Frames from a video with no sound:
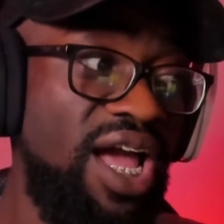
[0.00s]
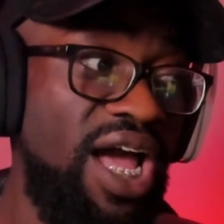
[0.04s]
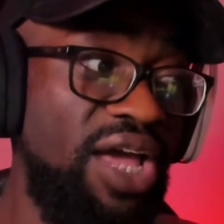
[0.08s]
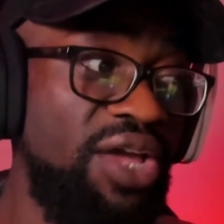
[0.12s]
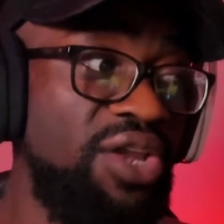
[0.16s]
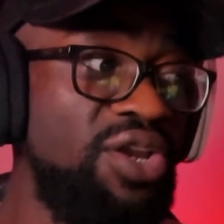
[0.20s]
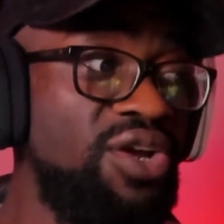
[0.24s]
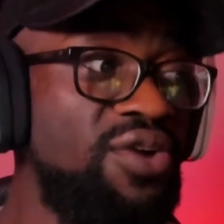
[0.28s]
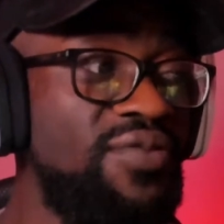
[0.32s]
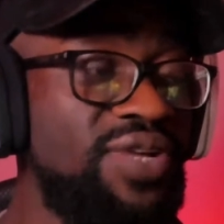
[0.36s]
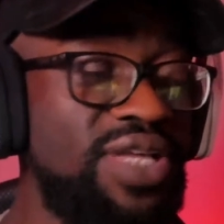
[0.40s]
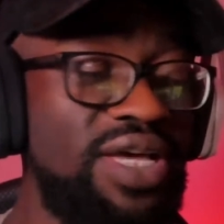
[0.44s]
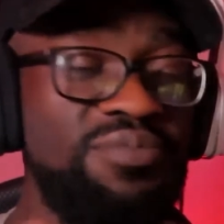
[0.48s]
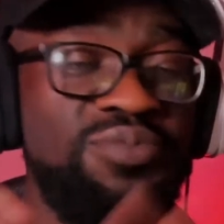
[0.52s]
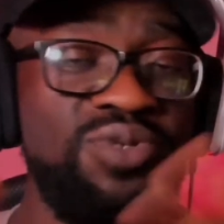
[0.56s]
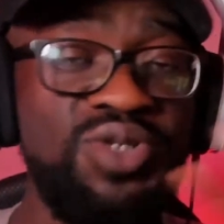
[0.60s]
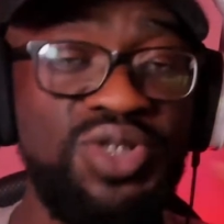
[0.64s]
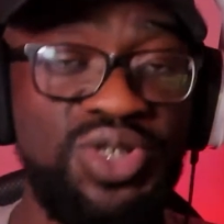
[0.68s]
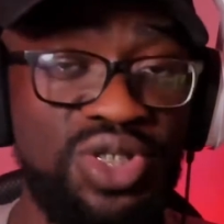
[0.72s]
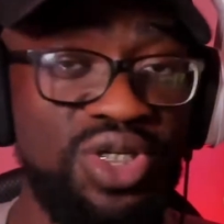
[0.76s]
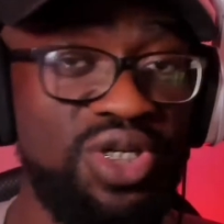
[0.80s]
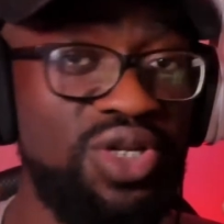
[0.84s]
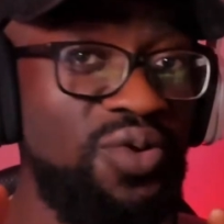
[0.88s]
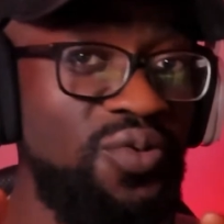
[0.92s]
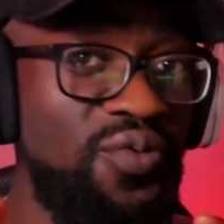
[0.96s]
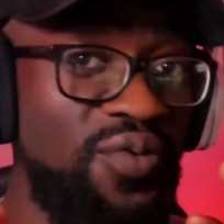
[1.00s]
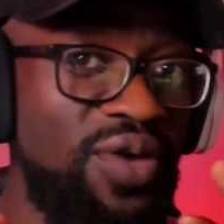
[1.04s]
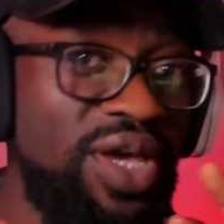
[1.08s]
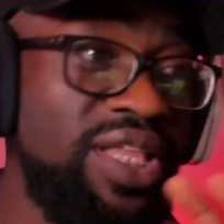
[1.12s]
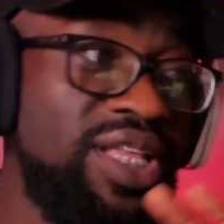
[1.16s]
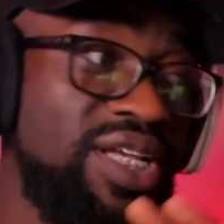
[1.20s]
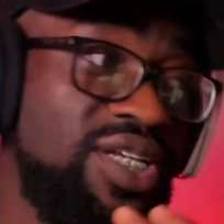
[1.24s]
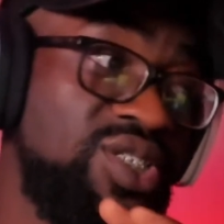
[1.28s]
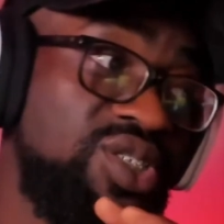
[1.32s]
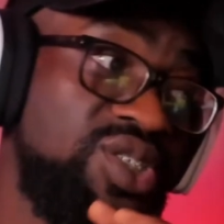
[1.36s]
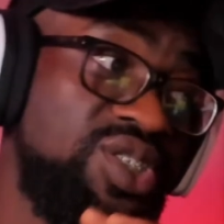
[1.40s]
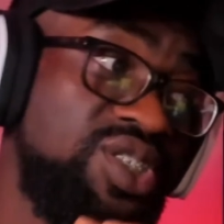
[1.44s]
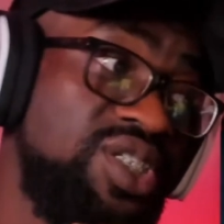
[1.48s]
you know what I'm just gonna wait
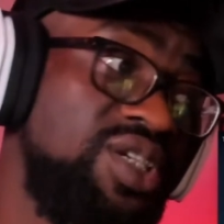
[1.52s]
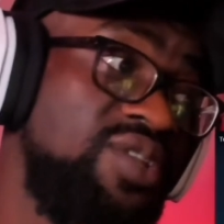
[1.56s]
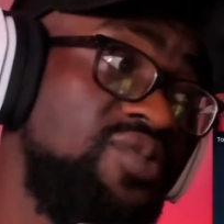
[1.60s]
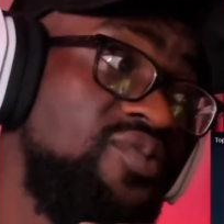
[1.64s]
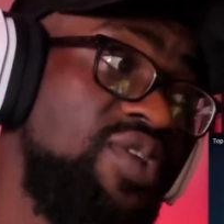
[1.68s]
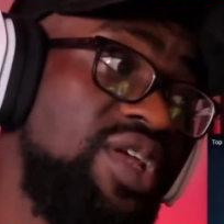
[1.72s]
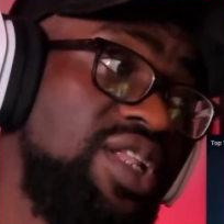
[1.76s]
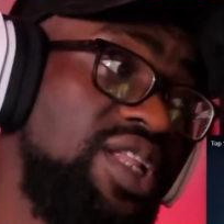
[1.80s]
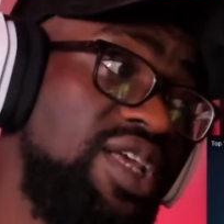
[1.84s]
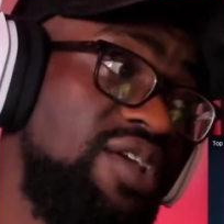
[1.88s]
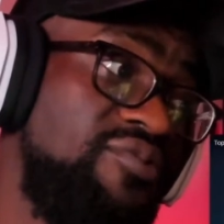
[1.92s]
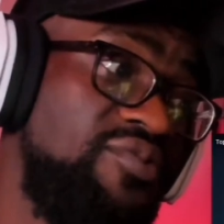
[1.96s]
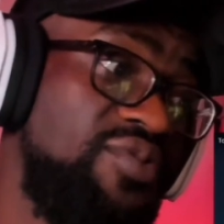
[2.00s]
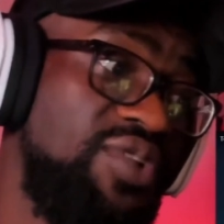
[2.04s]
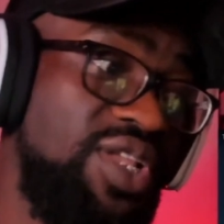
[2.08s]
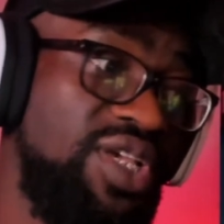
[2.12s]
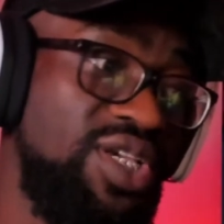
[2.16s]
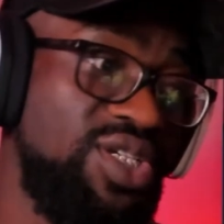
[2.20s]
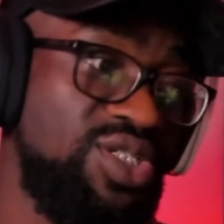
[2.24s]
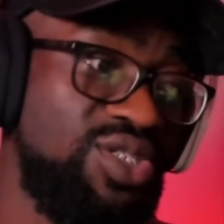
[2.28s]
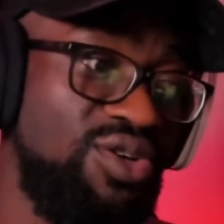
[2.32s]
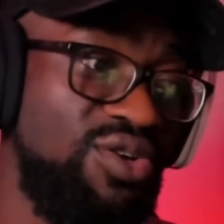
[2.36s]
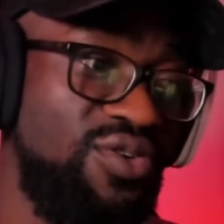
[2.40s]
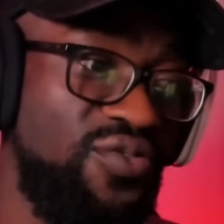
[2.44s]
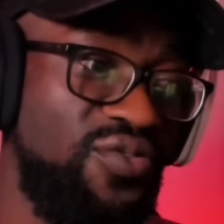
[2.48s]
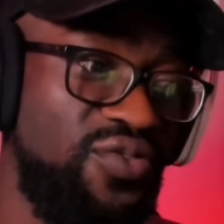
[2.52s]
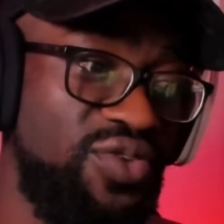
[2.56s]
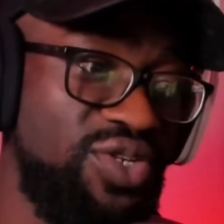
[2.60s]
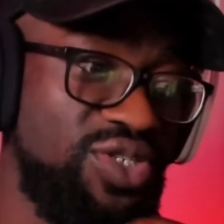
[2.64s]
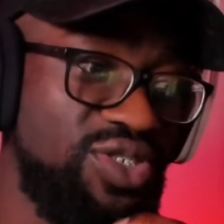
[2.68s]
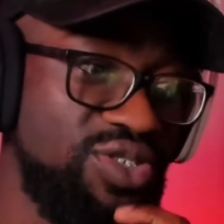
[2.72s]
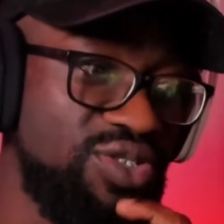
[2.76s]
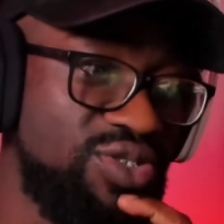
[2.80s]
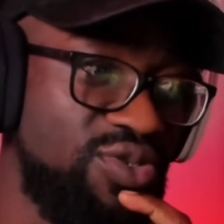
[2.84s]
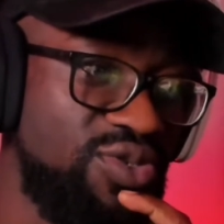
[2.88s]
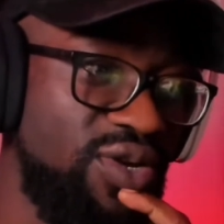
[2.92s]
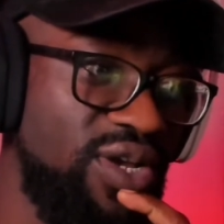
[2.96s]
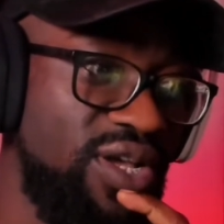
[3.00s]
and see when they release an
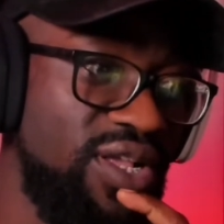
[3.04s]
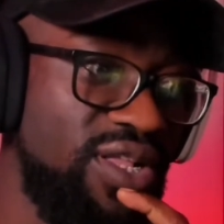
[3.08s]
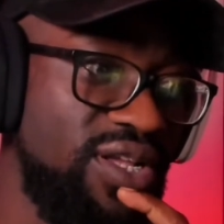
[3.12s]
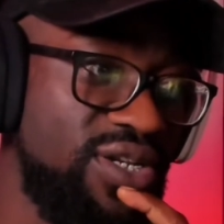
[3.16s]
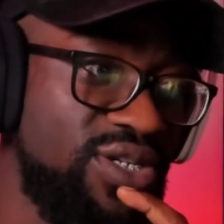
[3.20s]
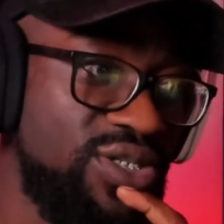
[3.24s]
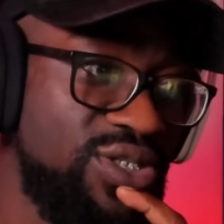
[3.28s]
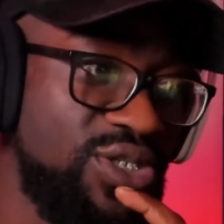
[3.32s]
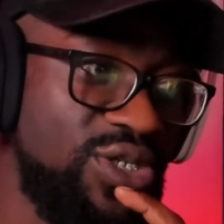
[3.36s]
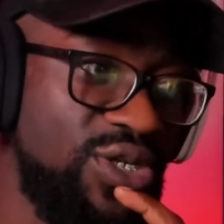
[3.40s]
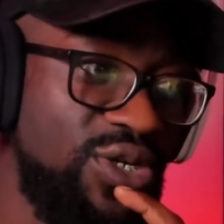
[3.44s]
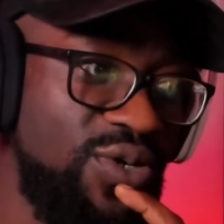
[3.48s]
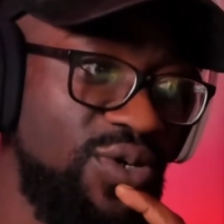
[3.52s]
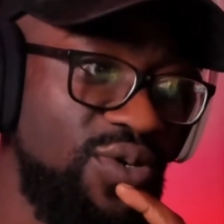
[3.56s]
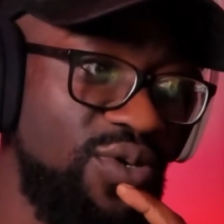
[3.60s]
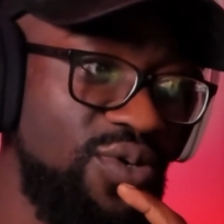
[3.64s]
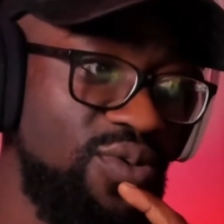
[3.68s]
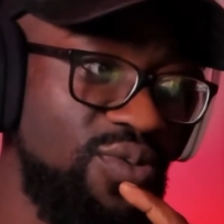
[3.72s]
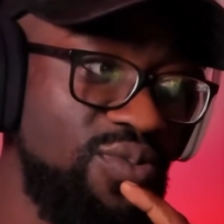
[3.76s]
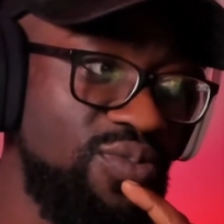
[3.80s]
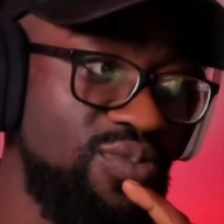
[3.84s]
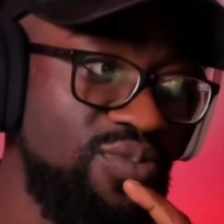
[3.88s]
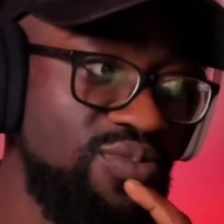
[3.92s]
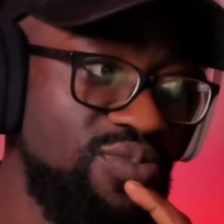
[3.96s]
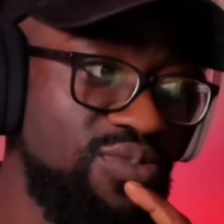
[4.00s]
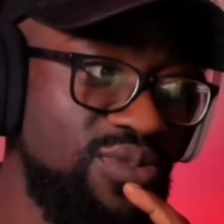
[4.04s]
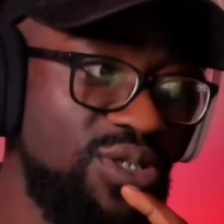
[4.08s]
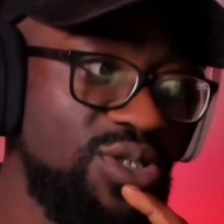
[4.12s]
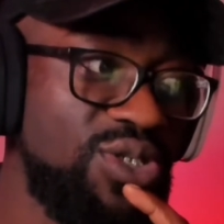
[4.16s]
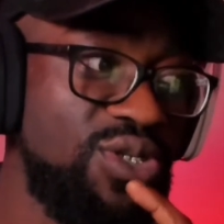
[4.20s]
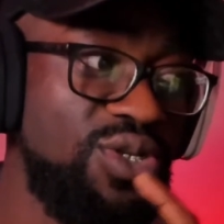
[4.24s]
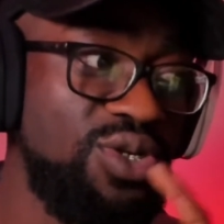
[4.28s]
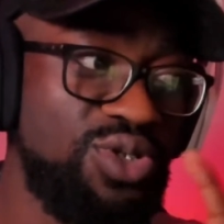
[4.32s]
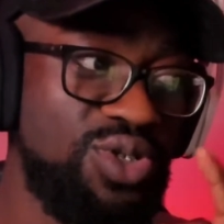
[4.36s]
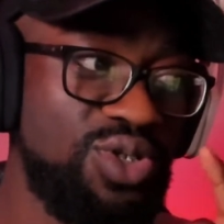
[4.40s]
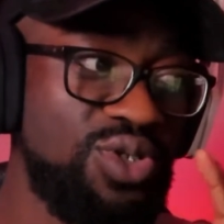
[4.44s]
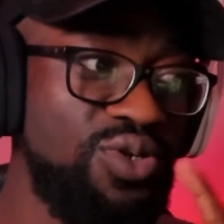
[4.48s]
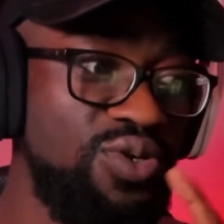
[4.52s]
official trailer. So this
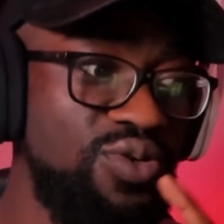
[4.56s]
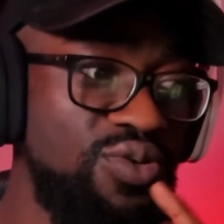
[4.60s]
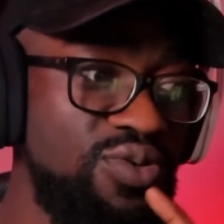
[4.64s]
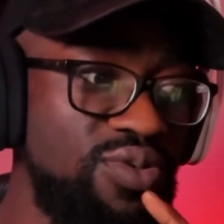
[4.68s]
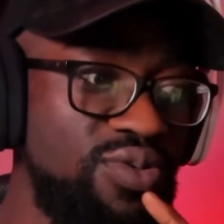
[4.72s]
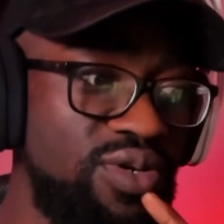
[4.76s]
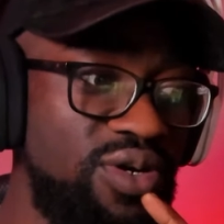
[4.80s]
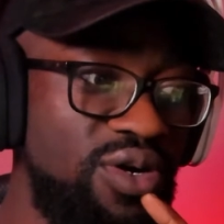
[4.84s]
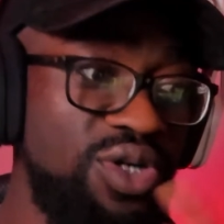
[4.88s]
looks cool.